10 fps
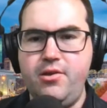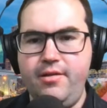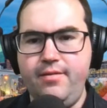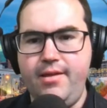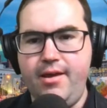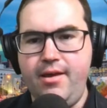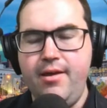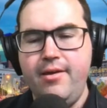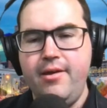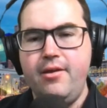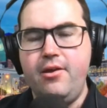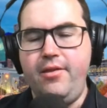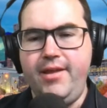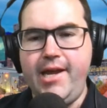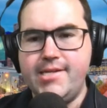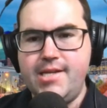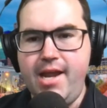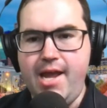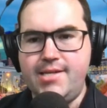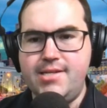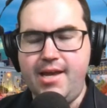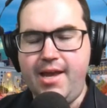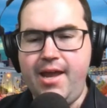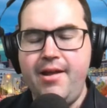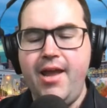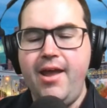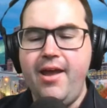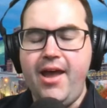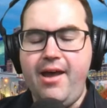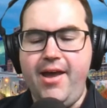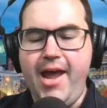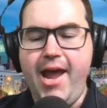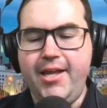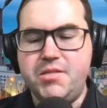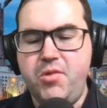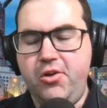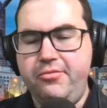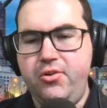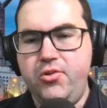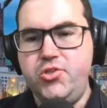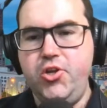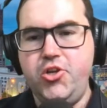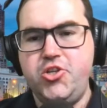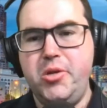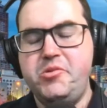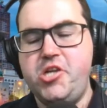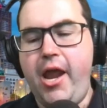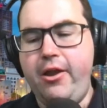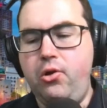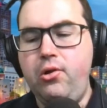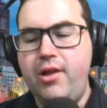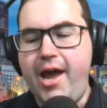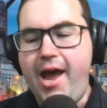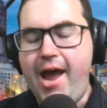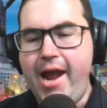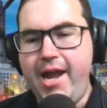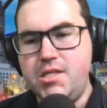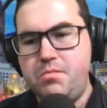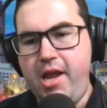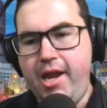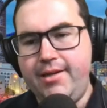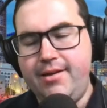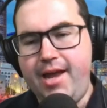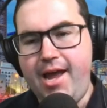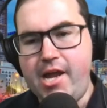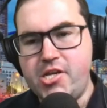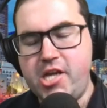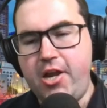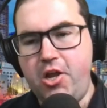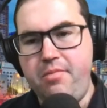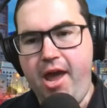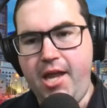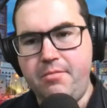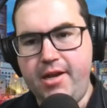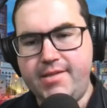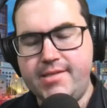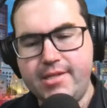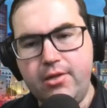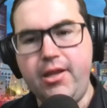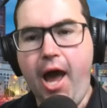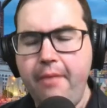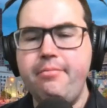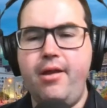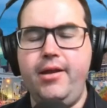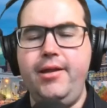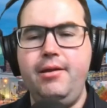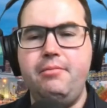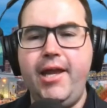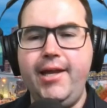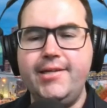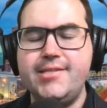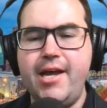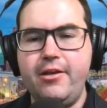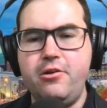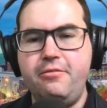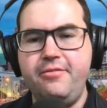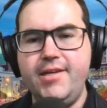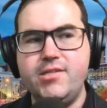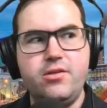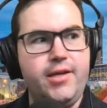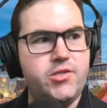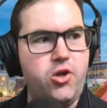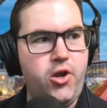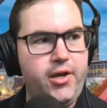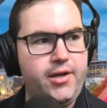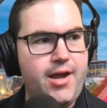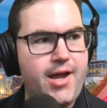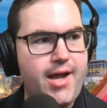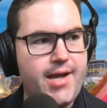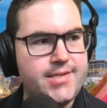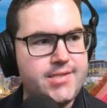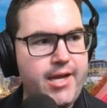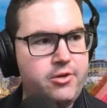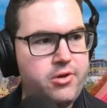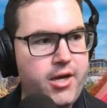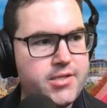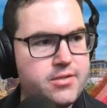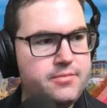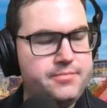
on the on the internet uh, uh, Alex Belfield's YouTube channel uh, has been uh, shadow banned, but it's still up. And he he started off his his own uh, secret